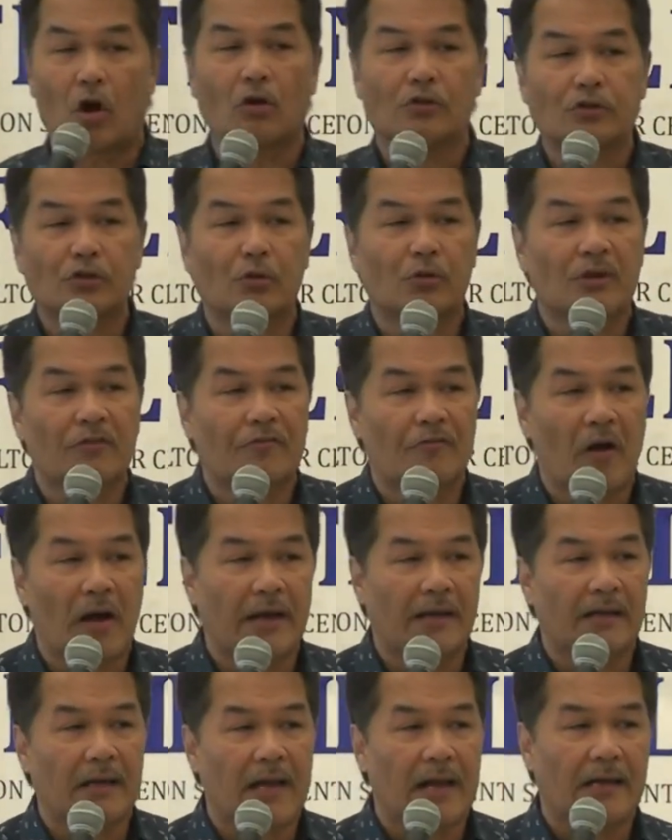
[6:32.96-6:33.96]
also
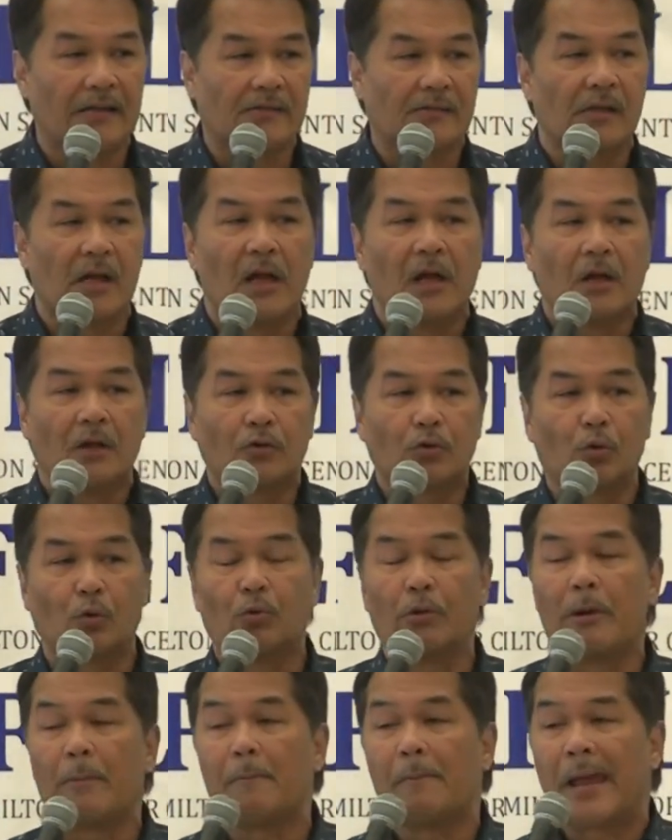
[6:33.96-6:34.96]
defined as
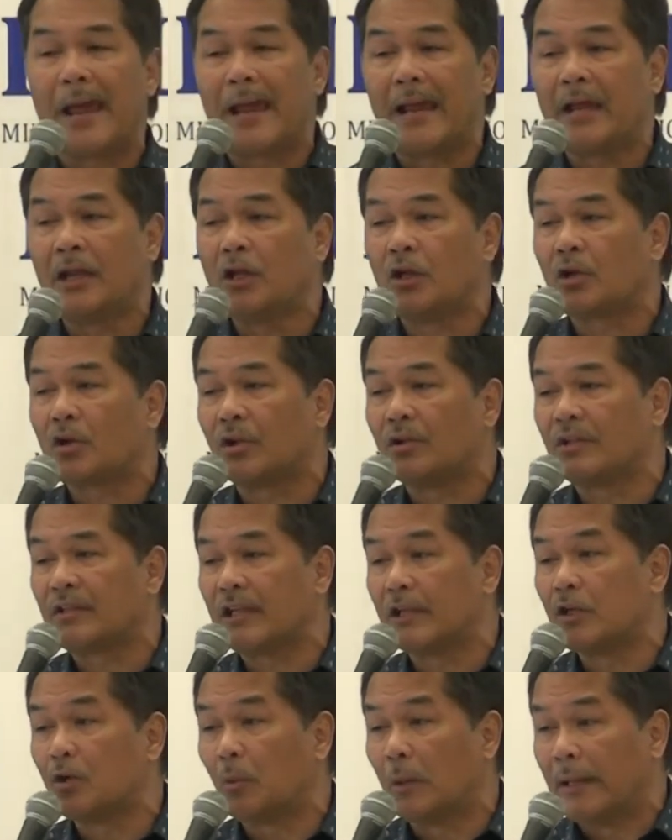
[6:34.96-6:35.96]
to remain
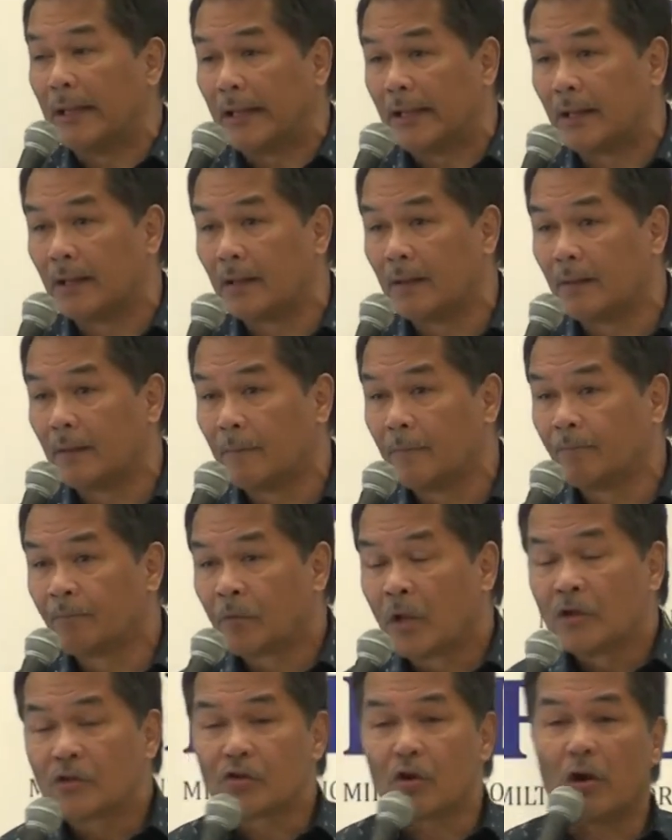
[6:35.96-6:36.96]
continually.
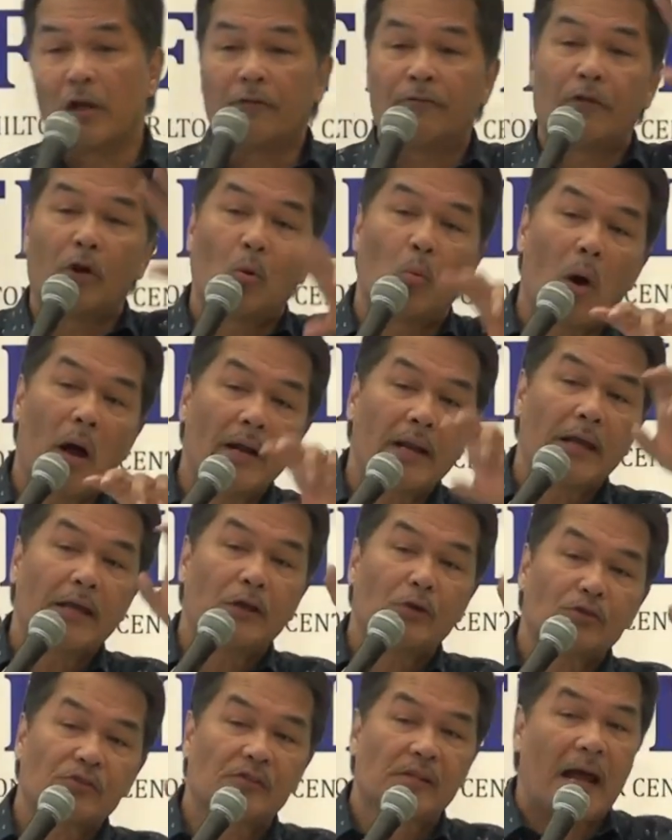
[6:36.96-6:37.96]
So if you want to
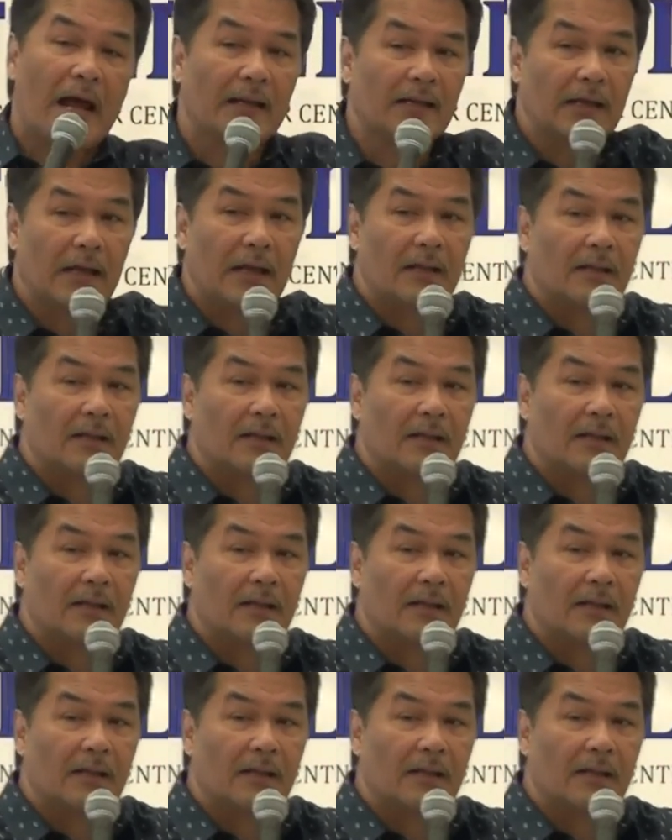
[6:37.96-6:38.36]
use that